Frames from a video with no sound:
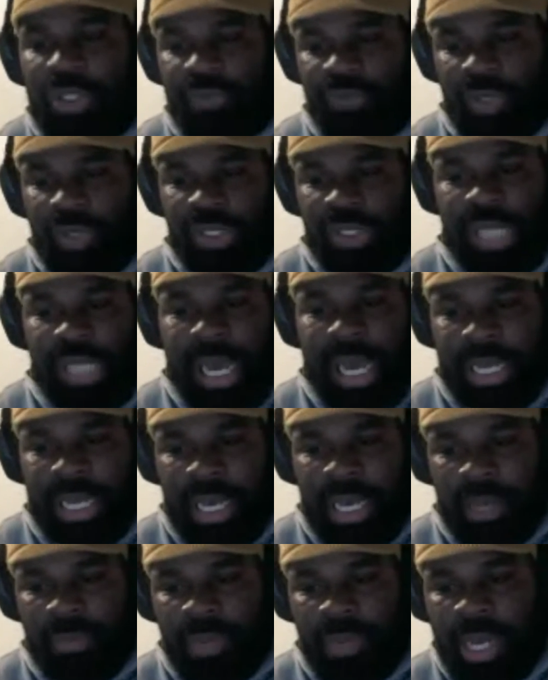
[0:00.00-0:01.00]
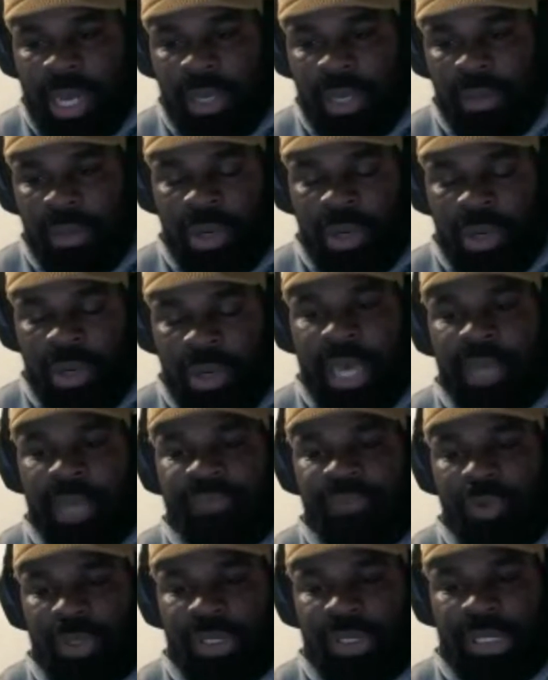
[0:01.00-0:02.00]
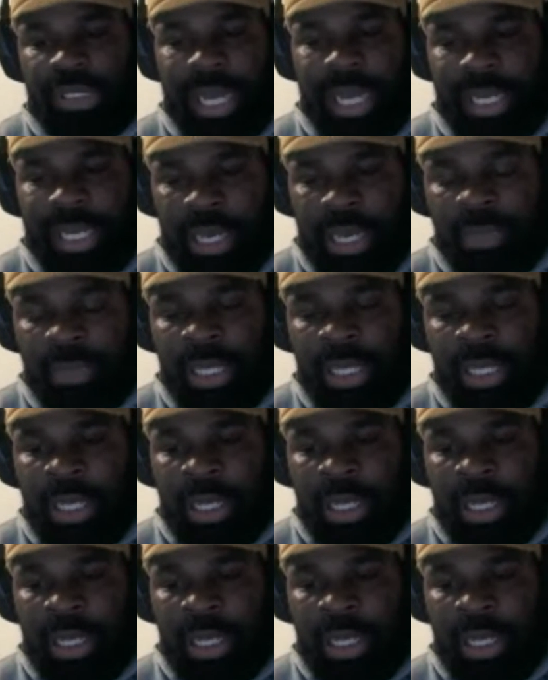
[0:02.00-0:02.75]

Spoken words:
for a slot game, right, or a head for a slot game.